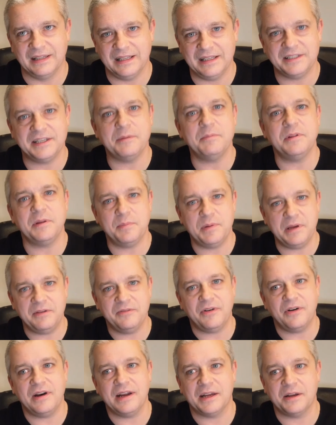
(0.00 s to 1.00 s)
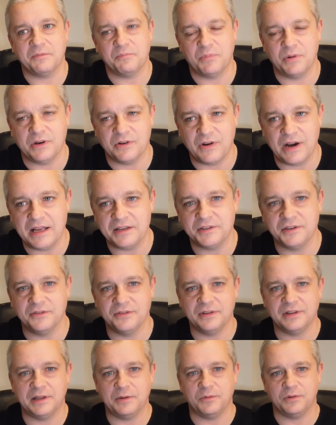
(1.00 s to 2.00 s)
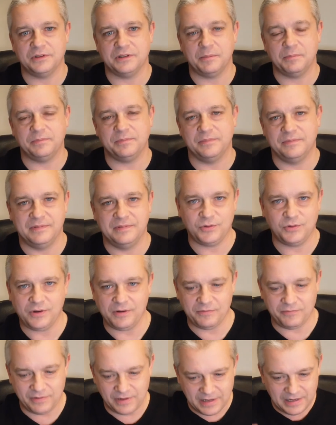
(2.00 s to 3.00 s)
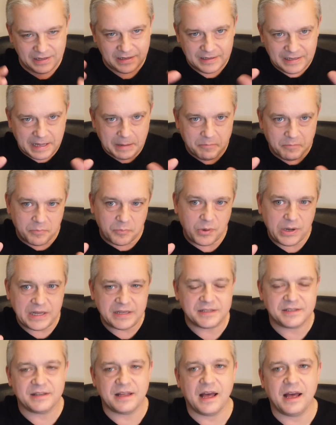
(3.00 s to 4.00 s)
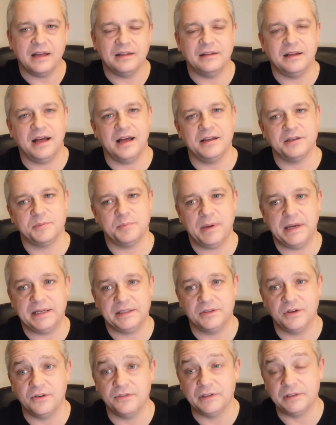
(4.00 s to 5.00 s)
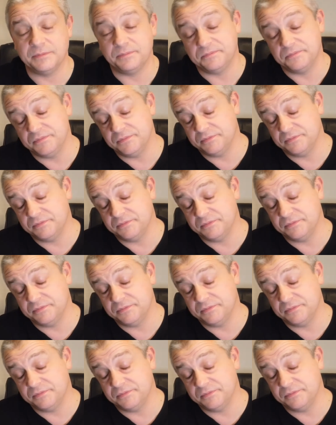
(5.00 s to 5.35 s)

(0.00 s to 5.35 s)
they seem to be very progressive, and they want to sort of embrace that aspect of it.